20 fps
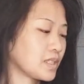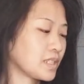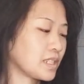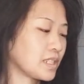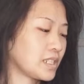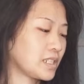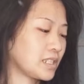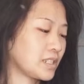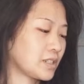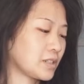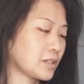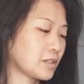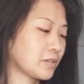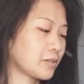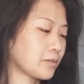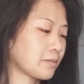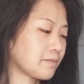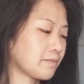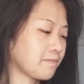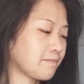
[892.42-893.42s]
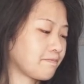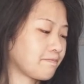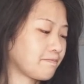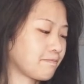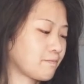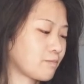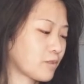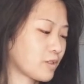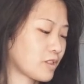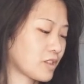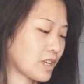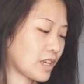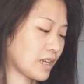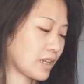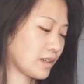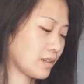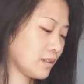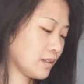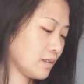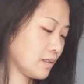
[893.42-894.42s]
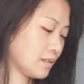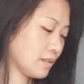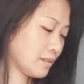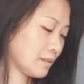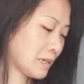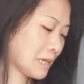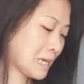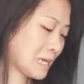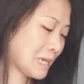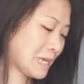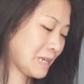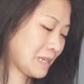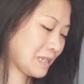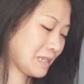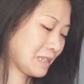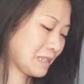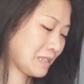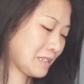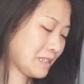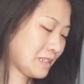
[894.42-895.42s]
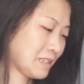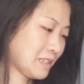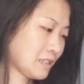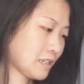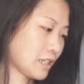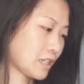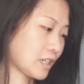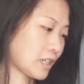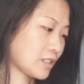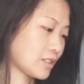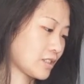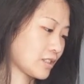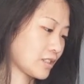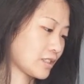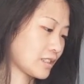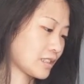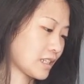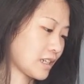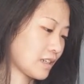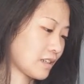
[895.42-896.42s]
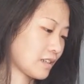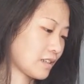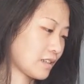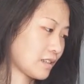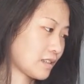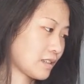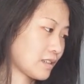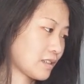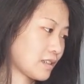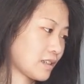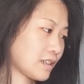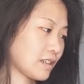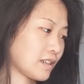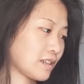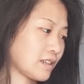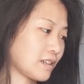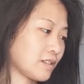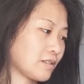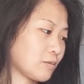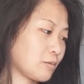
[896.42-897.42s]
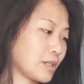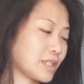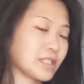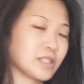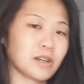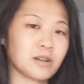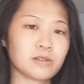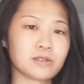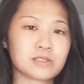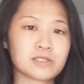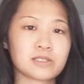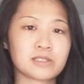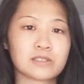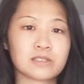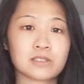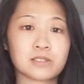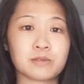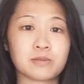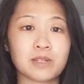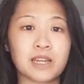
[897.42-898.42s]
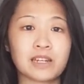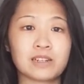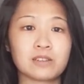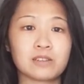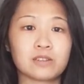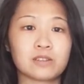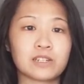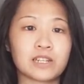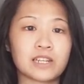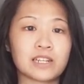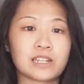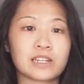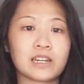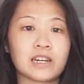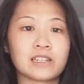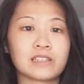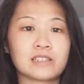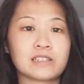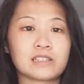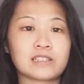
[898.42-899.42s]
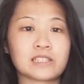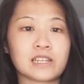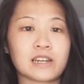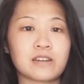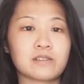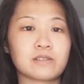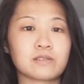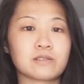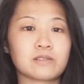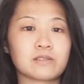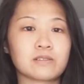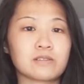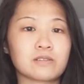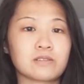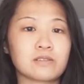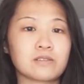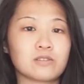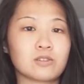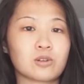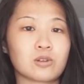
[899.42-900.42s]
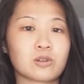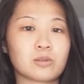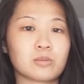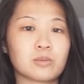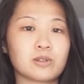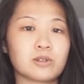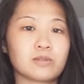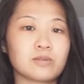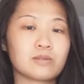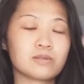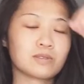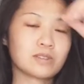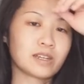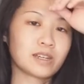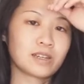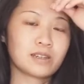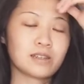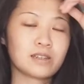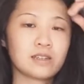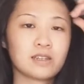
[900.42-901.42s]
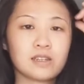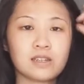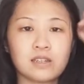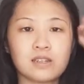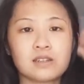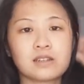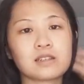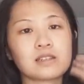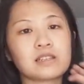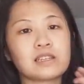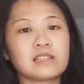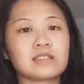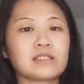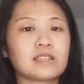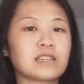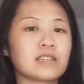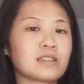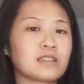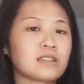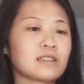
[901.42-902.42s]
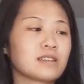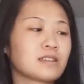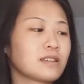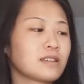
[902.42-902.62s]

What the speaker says: tier thing, I guess you could say. and windows, so we had to learn how to cut these out normal, like, cleanly.